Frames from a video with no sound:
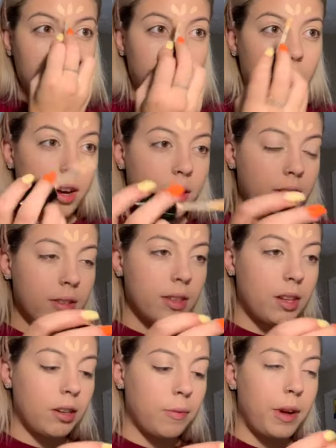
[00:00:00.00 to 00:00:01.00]
on the
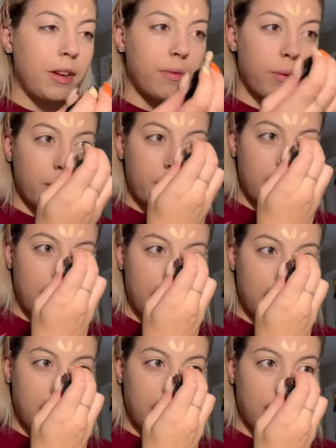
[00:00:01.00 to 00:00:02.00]
center of my
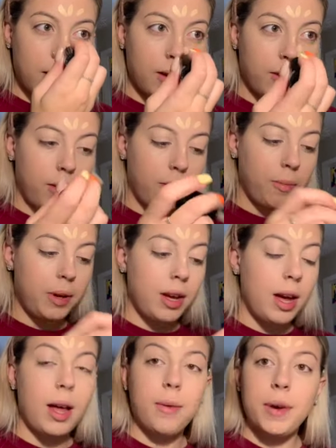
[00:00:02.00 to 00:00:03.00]
forehead and a little bit
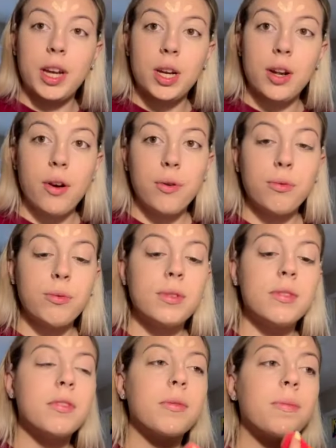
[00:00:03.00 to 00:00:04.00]
on my
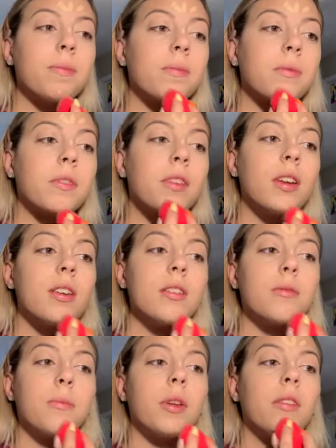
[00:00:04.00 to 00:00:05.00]
nose, and then I
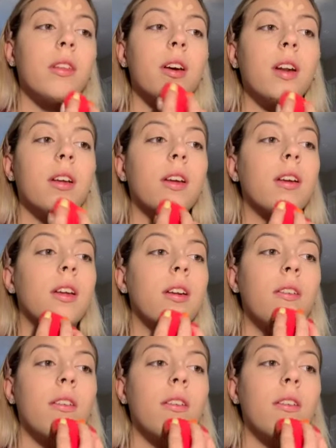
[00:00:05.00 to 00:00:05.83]
just blend that in.